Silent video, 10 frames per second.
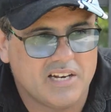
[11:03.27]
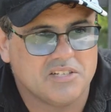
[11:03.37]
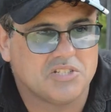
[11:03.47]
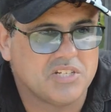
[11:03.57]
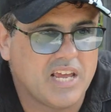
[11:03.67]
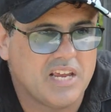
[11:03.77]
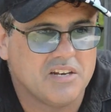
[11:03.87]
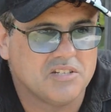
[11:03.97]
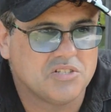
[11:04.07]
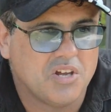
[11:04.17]
understand,
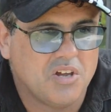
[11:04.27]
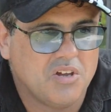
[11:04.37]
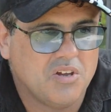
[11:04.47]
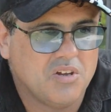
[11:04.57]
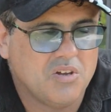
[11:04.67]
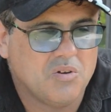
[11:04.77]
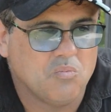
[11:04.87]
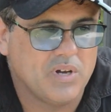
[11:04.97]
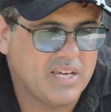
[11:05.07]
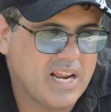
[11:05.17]
is
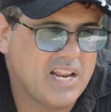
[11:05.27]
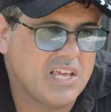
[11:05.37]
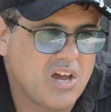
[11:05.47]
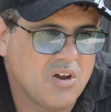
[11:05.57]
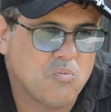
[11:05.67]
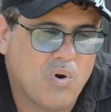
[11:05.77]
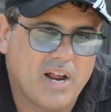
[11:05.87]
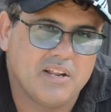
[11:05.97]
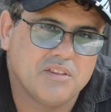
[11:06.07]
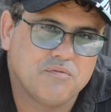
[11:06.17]
we can only own
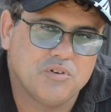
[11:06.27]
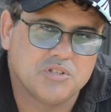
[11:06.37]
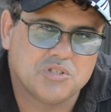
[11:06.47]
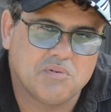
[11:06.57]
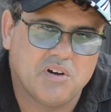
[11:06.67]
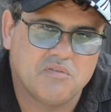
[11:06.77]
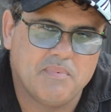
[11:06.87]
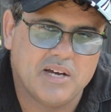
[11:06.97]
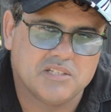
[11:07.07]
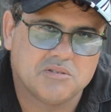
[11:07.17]
1 in the first 12
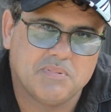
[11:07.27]
months,